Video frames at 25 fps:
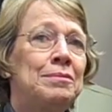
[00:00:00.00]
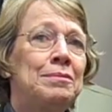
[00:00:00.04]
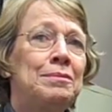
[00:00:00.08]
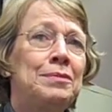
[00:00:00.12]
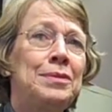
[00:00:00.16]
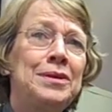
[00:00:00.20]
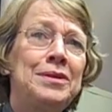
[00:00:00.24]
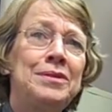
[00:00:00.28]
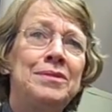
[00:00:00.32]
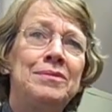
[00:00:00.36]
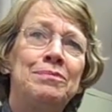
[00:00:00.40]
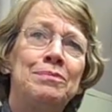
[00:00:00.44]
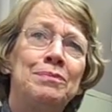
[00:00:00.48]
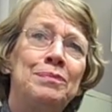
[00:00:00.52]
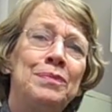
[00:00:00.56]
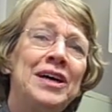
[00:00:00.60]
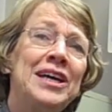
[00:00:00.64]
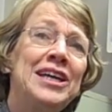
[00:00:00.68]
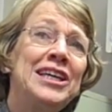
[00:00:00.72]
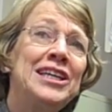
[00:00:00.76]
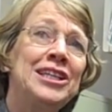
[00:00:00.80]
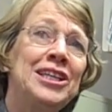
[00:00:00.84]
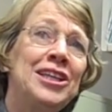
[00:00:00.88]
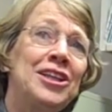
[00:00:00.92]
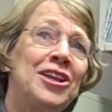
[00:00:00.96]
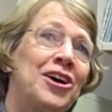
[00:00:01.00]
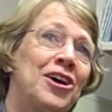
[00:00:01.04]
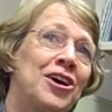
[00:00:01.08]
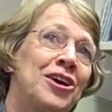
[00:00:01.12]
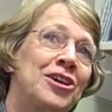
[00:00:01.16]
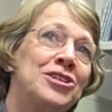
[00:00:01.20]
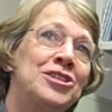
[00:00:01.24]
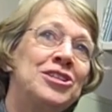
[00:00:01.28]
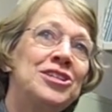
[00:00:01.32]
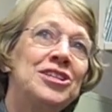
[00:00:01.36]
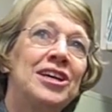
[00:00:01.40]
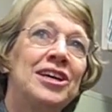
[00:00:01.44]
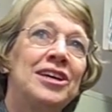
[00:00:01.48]
But by and
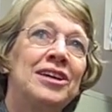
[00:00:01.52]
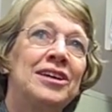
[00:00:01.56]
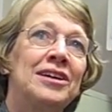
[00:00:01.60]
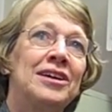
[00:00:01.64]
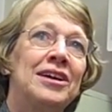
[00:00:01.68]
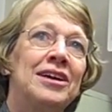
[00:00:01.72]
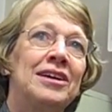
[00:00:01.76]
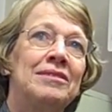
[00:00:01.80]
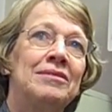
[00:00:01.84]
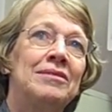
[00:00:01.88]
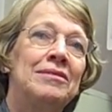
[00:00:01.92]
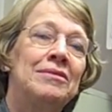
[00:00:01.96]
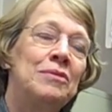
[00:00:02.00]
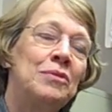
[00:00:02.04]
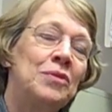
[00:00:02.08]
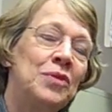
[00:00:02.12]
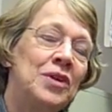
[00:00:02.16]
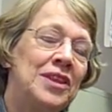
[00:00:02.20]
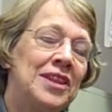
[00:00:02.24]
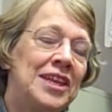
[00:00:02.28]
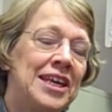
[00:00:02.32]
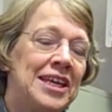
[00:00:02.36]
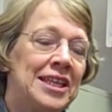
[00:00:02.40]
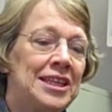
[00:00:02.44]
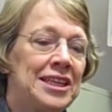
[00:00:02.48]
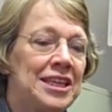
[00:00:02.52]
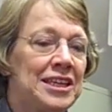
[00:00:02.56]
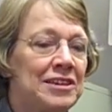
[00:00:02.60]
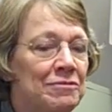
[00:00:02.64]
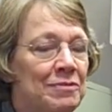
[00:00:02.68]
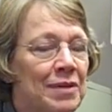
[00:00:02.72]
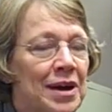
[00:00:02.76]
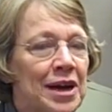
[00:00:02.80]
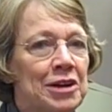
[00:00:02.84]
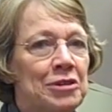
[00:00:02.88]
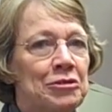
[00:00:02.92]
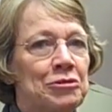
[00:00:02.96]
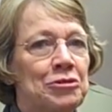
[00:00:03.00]
large, when they leave
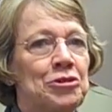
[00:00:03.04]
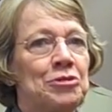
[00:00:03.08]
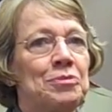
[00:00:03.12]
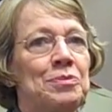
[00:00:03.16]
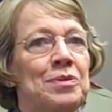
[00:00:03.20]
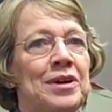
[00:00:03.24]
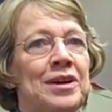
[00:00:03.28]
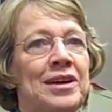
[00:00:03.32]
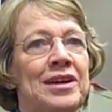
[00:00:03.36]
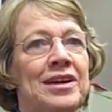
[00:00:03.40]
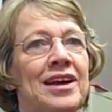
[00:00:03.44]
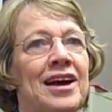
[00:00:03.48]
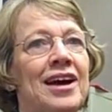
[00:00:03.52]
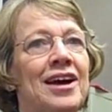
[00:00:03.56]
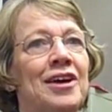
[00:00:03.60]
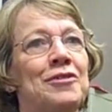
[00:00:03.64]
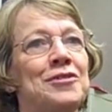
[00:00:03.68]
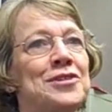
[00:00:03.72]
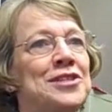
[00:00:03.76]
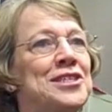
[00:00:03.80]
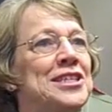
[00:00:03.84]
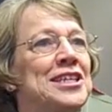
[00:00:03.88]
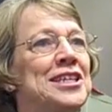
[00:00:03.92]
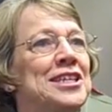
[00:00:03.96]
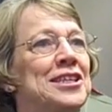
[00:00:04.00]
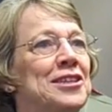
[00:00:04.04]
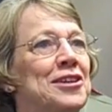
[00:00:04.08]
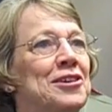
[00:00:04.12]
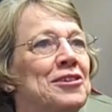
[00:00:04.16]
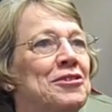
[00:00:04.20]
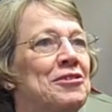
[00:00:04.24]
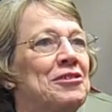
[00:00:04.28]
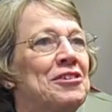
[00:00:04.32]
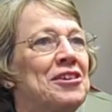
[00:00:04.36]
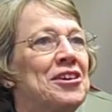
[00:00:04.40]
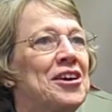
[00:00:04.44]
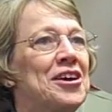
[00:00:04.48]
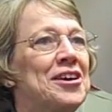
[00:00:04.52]
my group, I always think they're
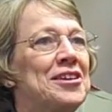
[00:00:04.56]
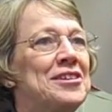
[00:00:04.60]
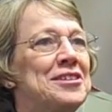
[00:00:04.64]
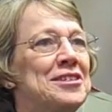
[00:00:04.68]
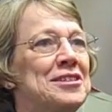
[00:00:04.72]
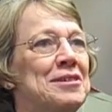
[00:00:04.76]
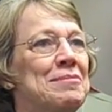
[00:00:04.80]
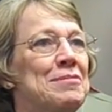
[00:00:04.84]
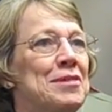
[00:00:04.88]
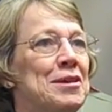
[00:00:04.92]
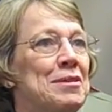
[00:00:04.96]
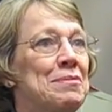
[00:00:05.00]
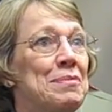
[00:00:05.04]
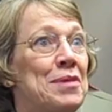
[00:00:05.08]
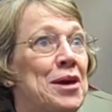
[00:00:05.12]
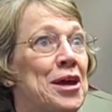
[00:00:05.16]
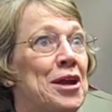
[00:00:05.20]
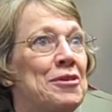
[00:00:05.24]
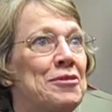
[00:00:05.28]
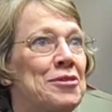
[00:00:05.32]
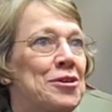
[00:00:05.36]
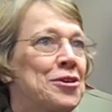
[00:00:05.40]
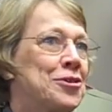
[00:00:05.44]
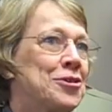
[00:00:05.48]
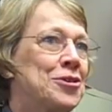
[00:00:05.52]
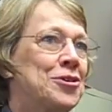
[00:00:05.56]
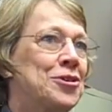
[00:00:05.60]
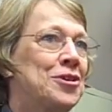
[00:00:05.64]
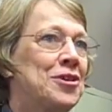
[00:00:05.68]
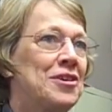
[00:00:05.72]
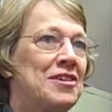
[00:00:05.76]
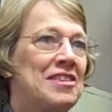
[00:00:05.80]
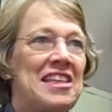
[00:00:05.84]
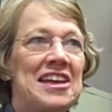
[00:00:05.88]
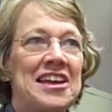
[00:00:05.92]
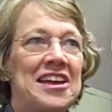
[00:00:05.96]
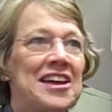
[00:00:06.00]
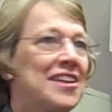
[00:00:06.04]
going on to something better or good,
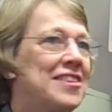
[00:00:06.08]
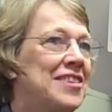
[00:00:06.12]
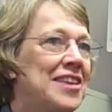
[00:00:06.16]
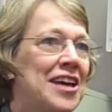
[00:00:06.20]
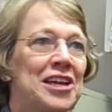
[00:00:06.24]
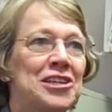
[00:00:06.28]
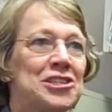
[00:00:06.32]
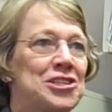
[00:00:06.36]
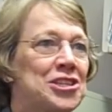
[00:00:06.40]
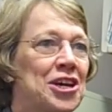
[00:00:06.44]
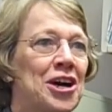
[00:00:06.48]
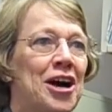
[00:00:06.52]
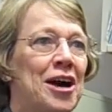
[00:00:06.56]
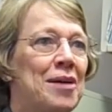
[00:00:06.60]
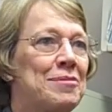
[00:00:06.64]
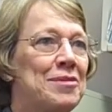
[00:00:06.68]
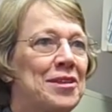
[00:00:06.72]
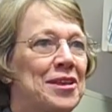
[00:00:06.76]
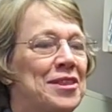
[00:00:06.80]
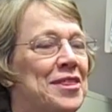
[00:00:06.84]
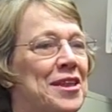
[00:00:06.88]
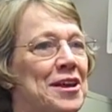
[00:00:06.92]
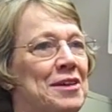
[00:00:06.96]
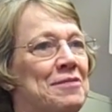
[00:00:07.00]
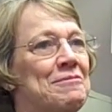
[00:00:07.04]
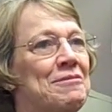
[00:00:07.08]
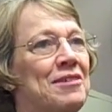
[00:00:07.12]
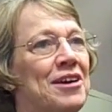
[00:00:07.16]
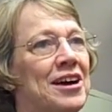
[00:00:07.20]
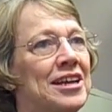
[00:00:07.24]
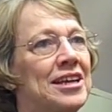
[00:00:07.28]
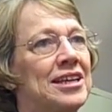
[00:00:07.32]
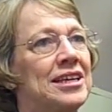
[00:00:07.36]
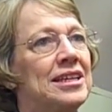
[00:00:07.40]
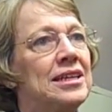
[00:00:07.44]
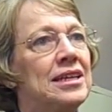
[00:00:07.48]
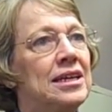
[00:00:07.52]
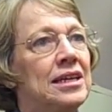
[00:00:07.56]
or they got that job that they
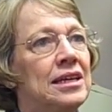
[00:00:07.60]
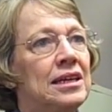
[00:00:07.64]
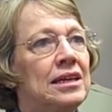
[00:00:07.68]
wanted.